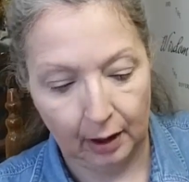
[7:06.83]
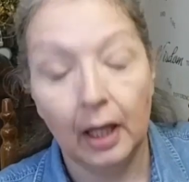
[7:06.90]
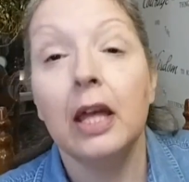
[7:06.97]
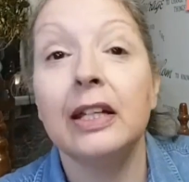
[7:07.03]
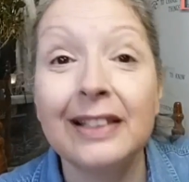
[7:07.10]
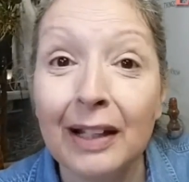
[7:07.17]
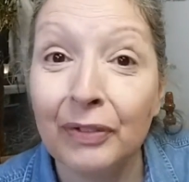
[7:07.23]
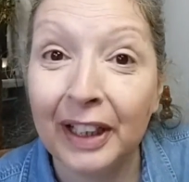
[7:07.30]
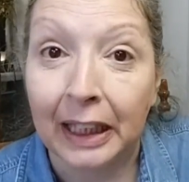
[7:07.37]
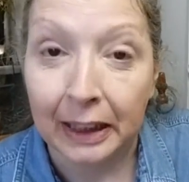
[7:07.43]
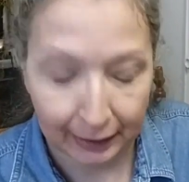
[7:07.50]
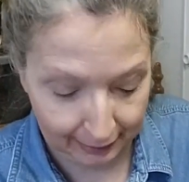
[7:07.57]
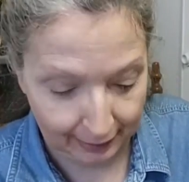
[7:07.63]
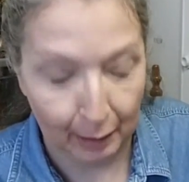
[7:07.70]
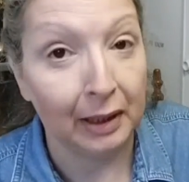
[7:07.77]
It's not funny.
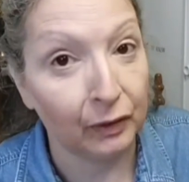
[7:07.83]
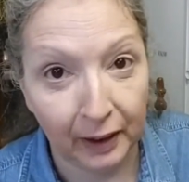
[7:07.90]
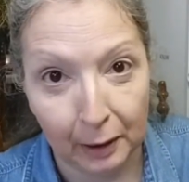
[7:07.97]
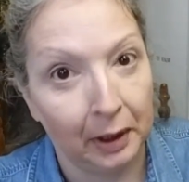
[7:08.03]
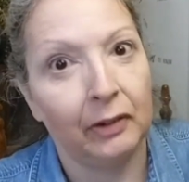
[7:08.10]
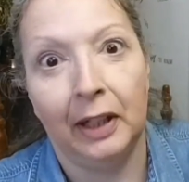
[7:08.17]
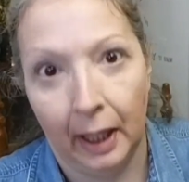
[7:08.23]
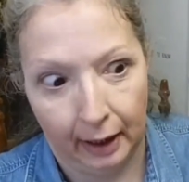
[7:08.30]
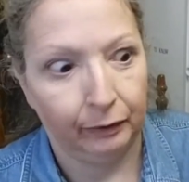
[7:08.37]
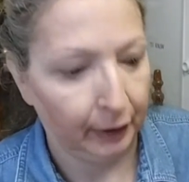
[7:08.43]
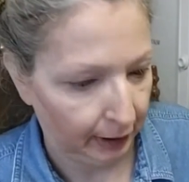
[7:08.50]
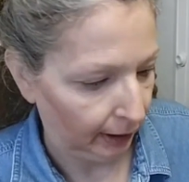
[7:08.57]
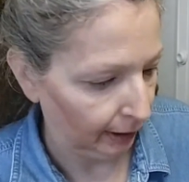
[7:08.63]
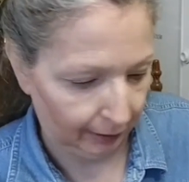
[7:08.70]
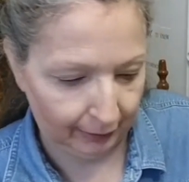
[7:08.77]
I mean, it's funny, but it's not
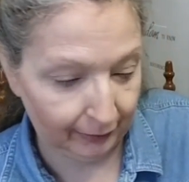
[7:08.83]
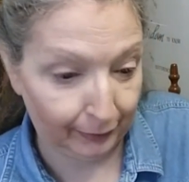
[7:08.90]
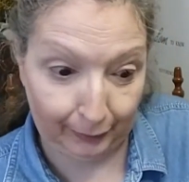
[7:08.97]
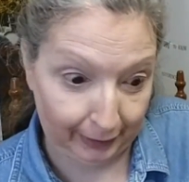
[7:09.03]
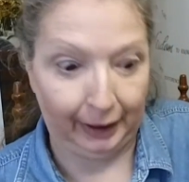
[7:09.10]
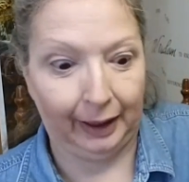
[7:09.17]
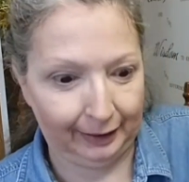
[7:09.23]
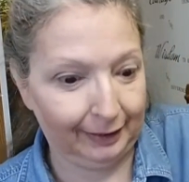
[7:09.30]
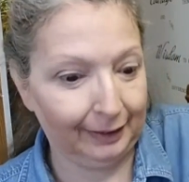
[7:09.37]
funny. You know, really.